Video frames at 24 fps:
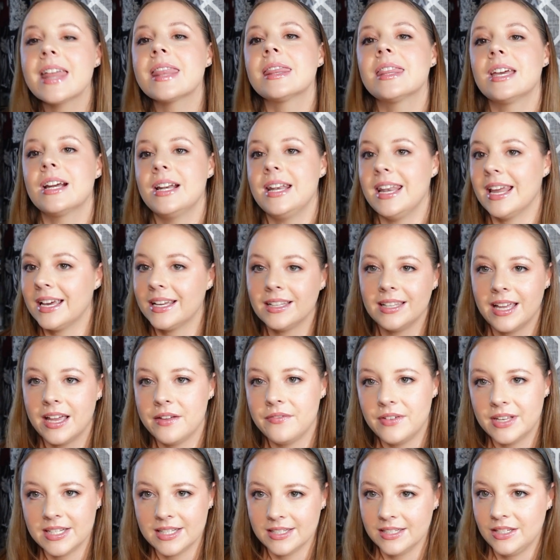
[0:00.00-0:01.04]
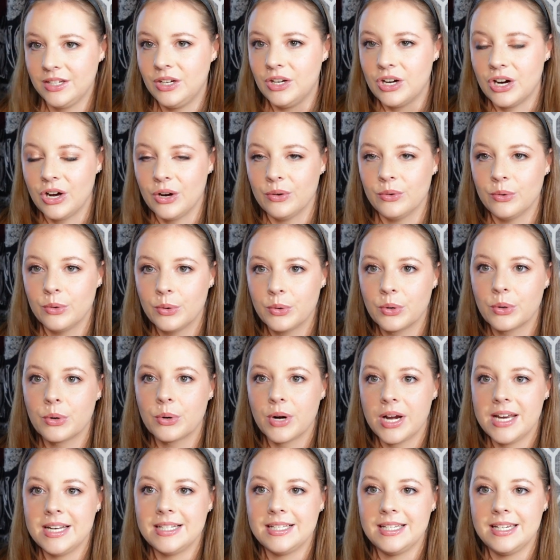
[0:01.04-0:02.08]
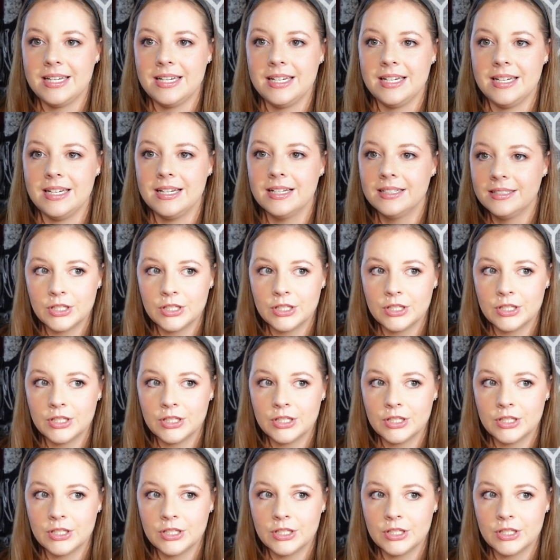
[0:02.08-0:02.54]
their nightlife isn't, you know, crazy